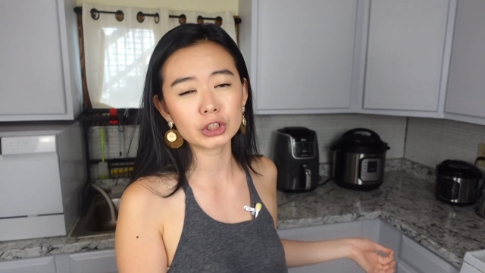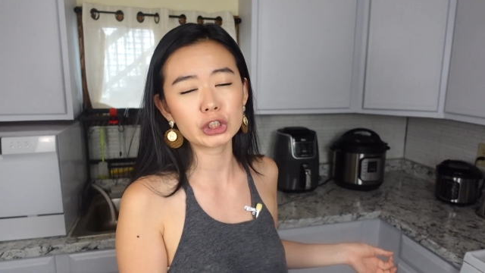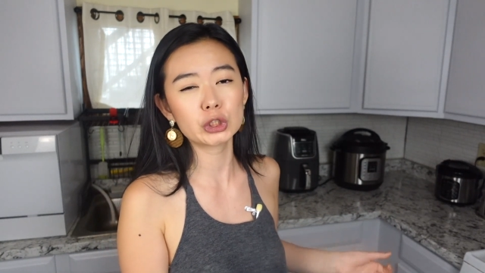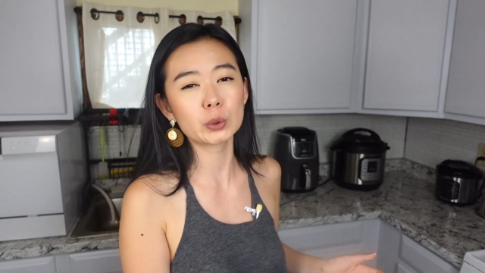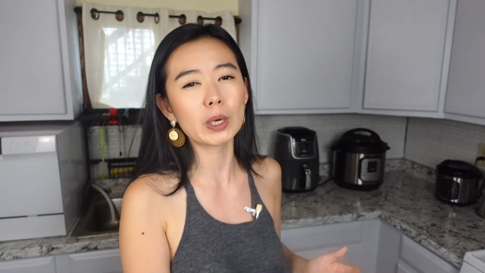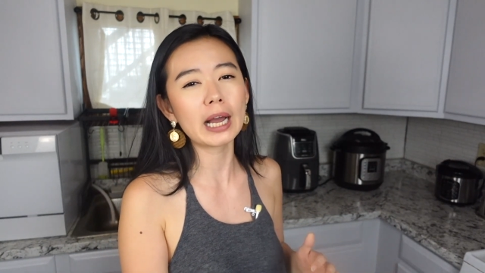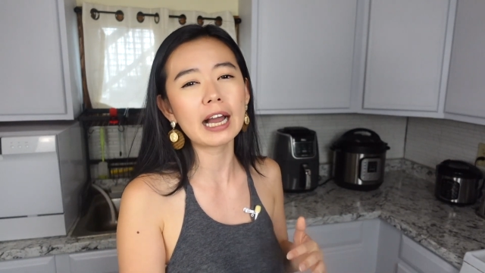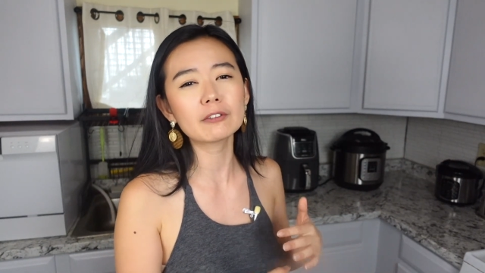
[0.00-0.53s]

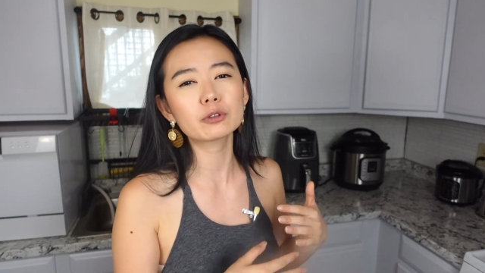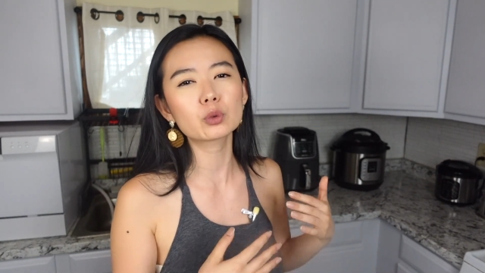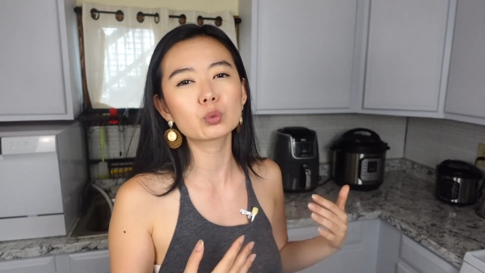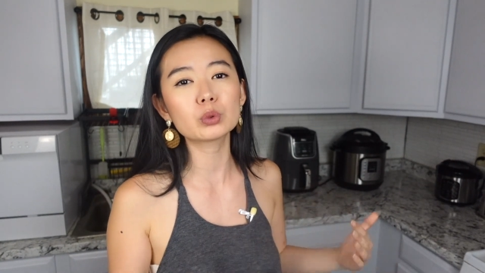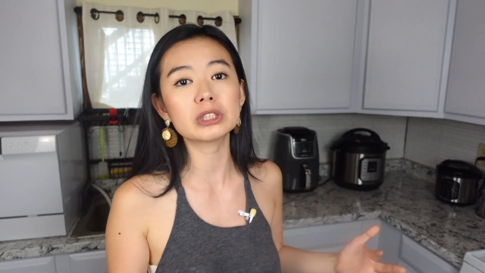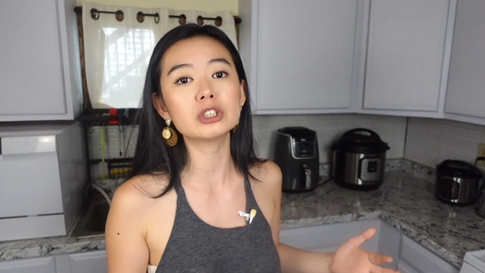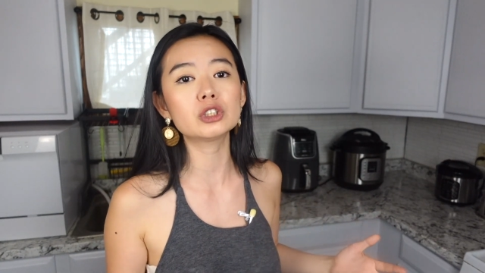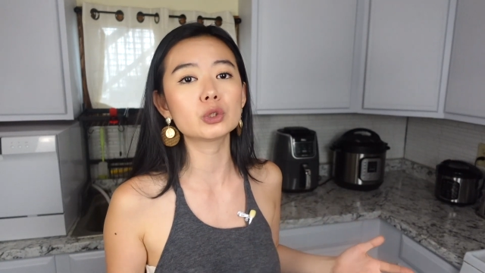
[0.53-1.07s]
you'll have to
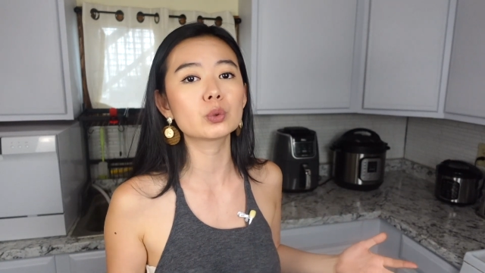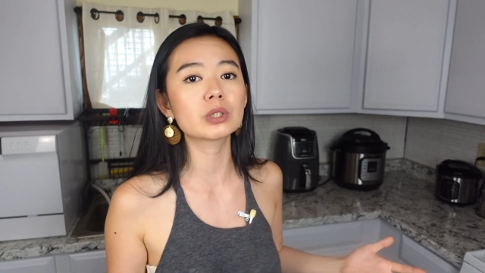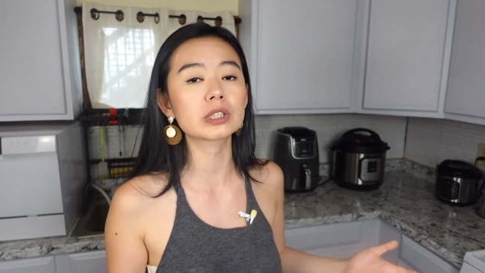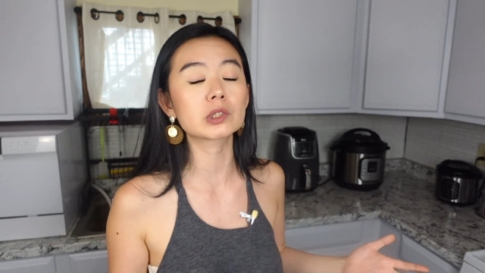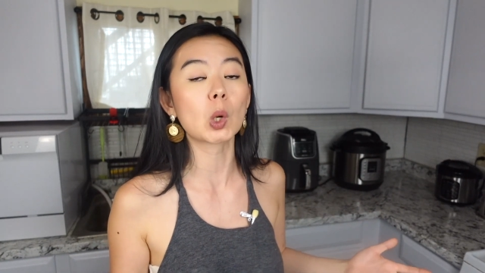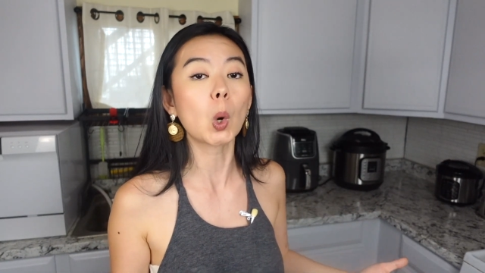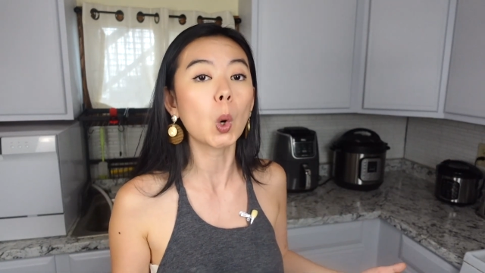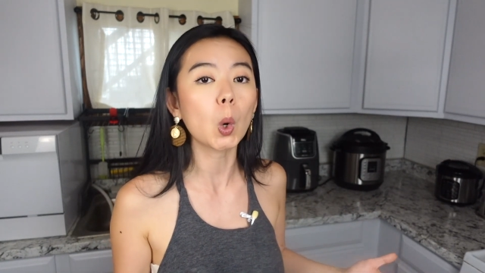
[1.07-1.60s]
redo
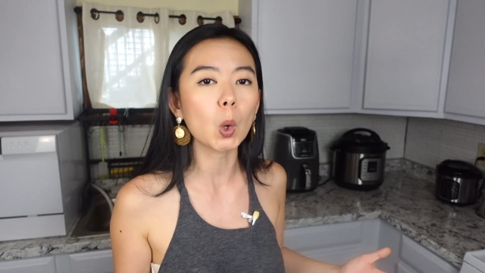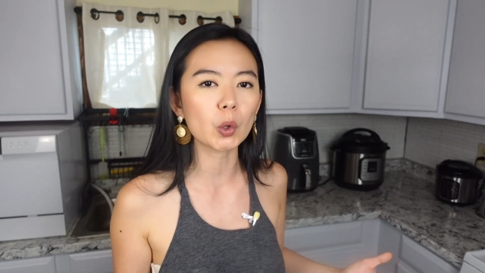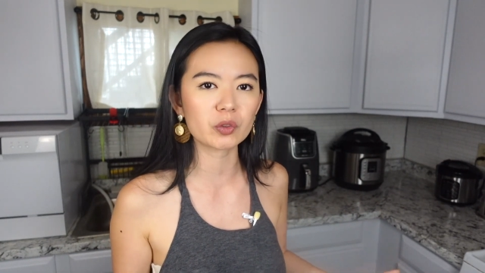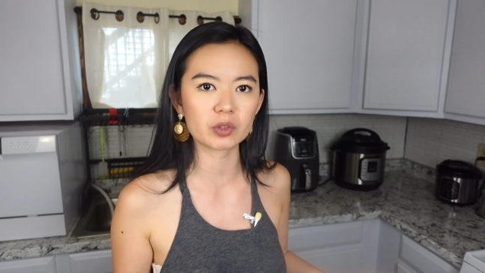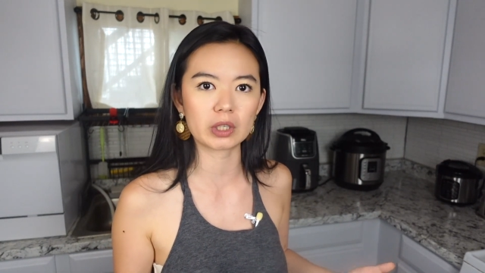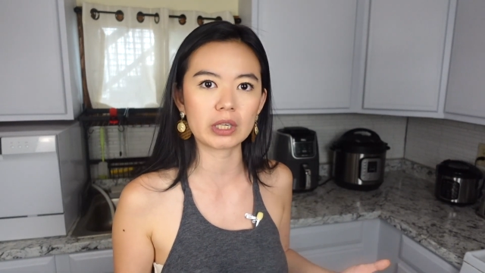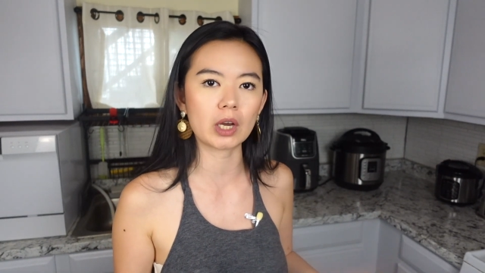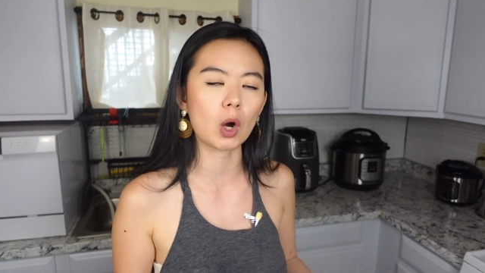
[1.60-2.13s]
this whole
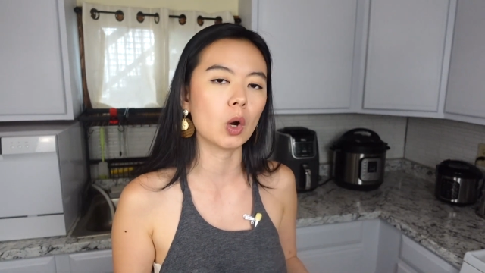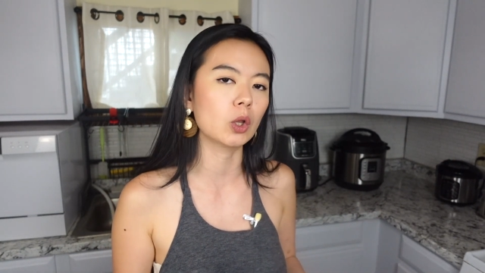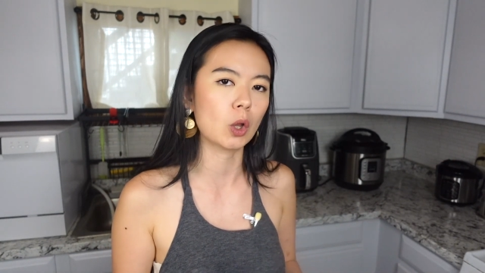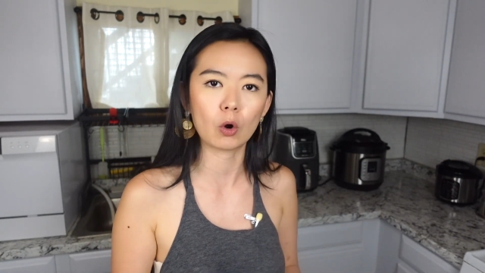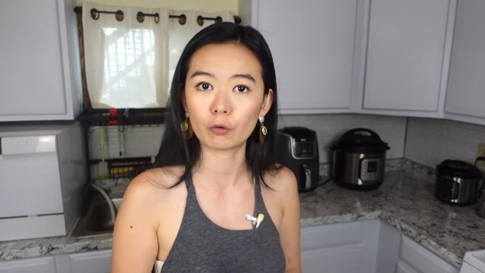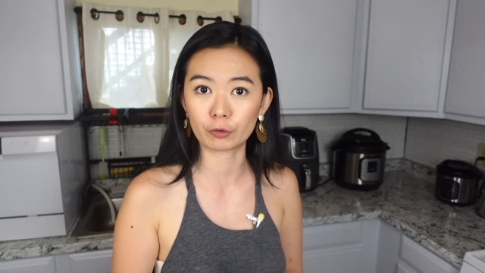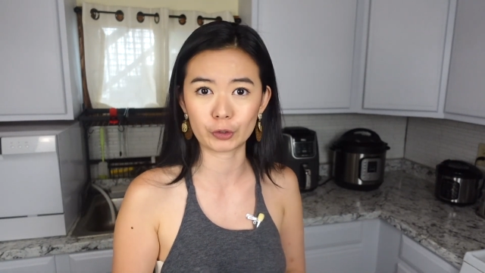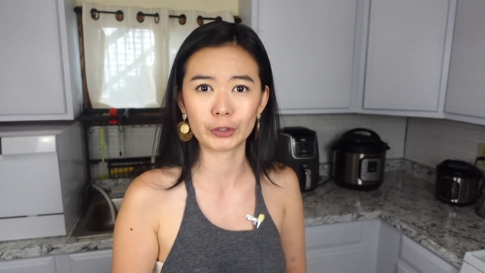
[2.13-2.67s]
thing all
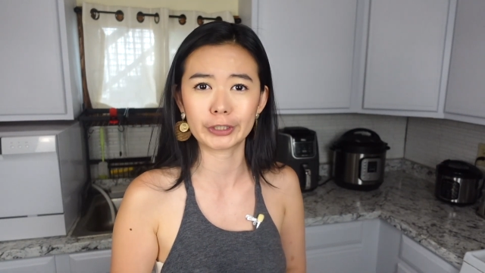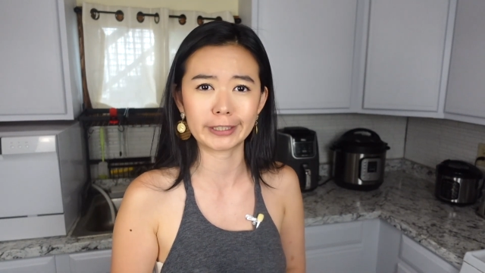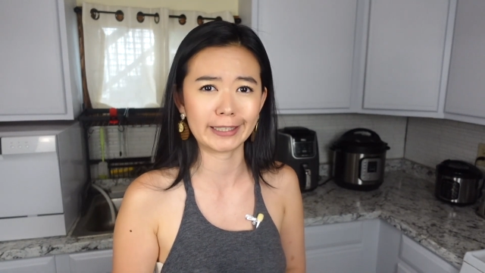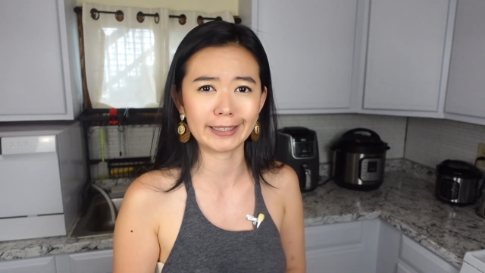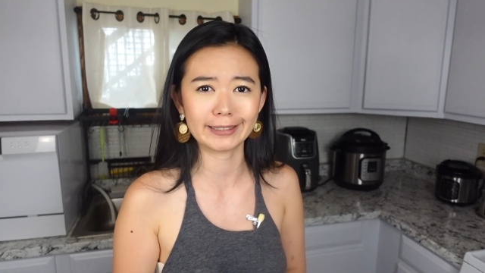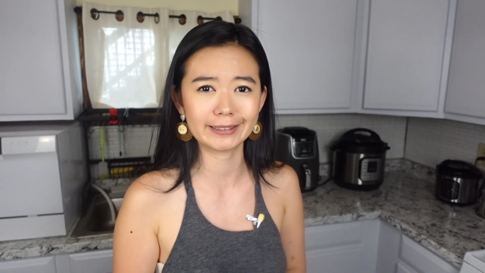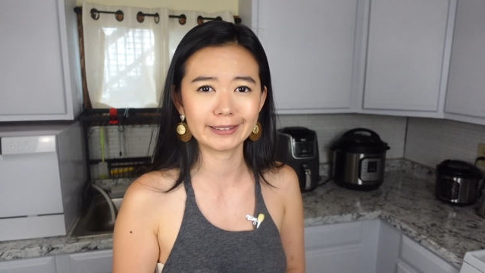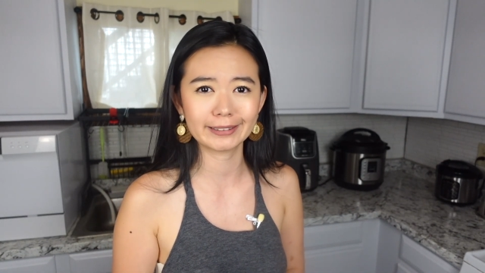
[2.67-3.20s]
over
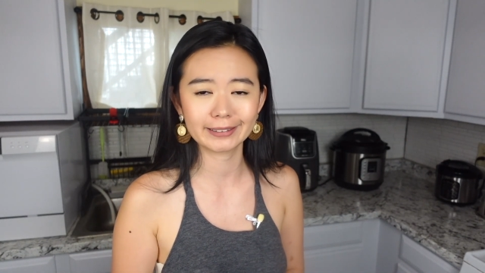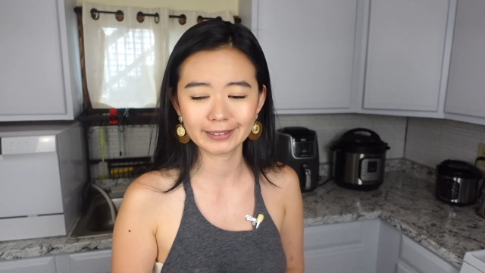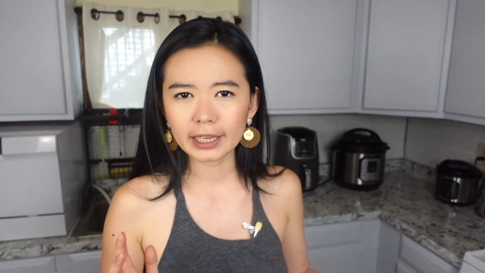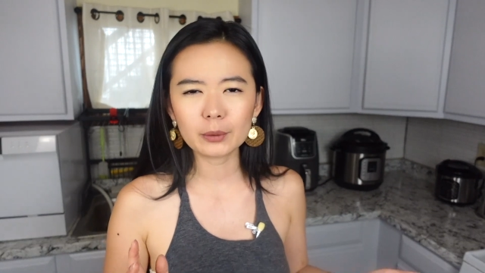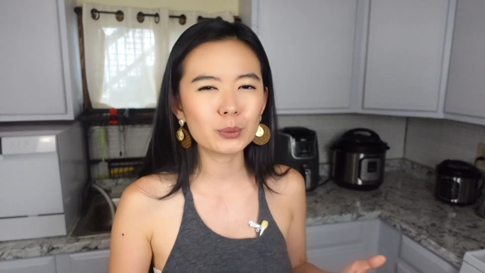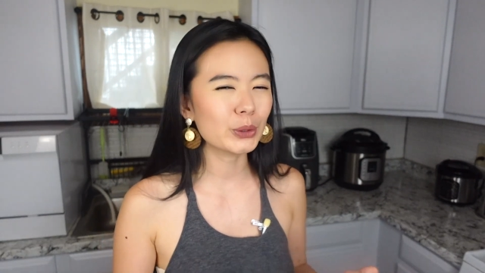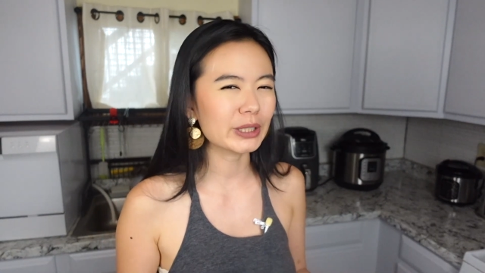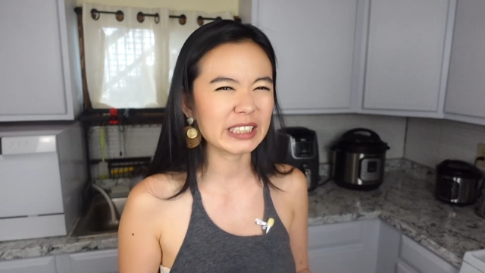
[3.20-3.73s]
again.
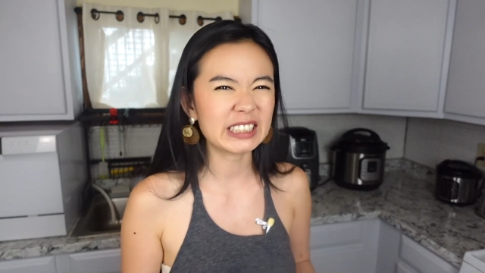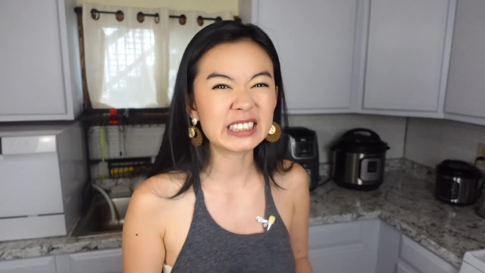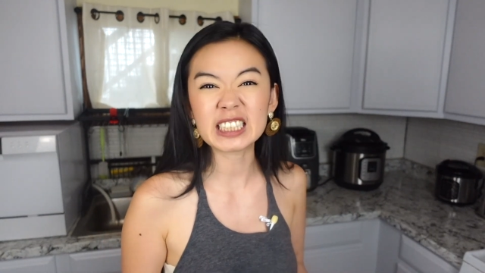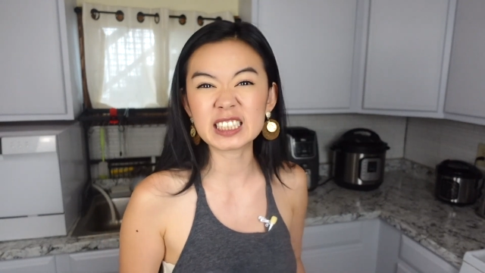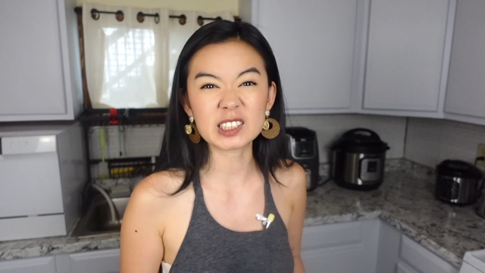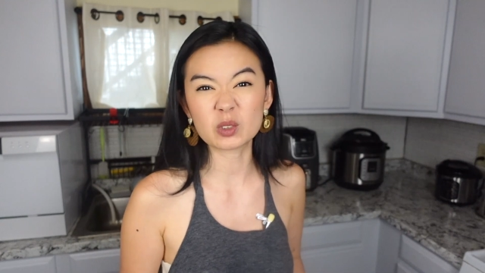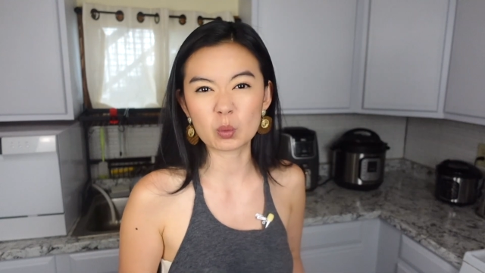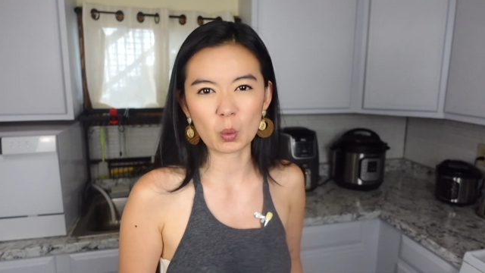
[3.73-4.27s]
It really
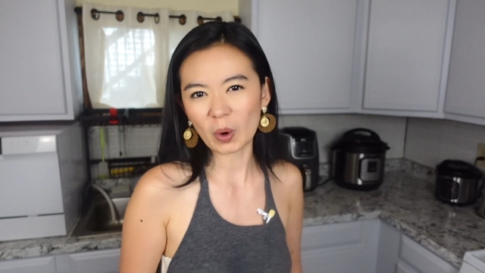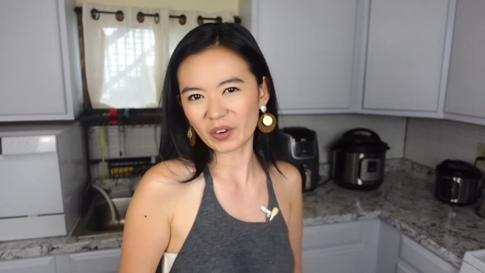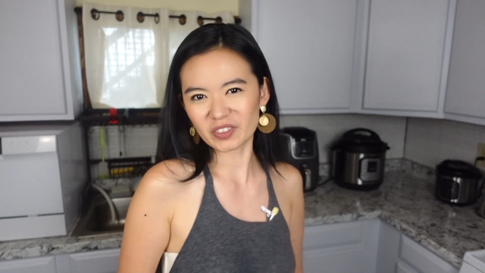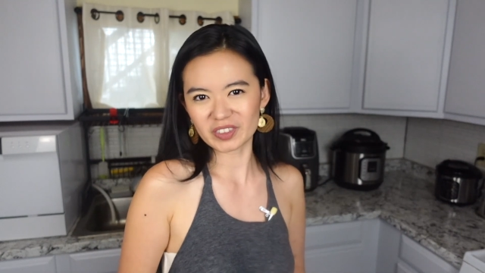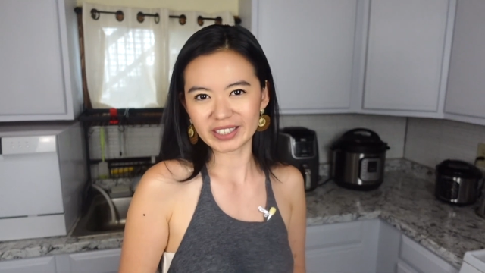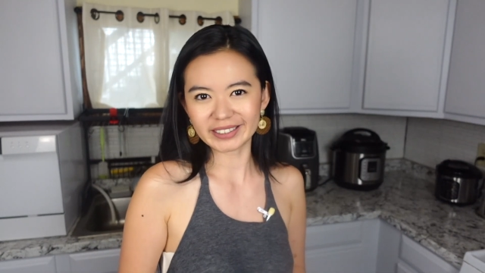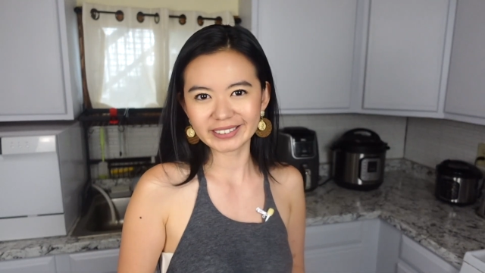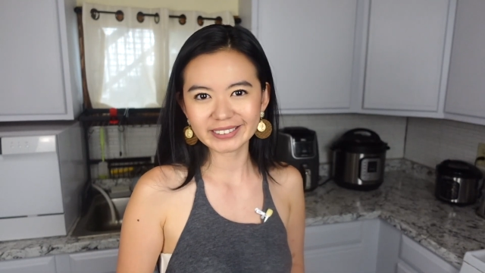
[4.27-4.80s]
doesn't
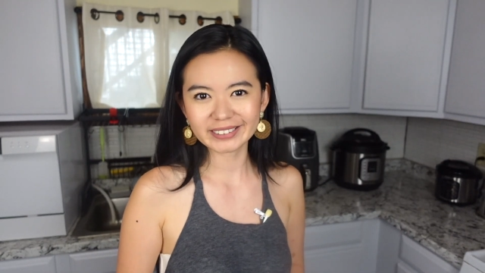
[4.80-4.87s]
worth it.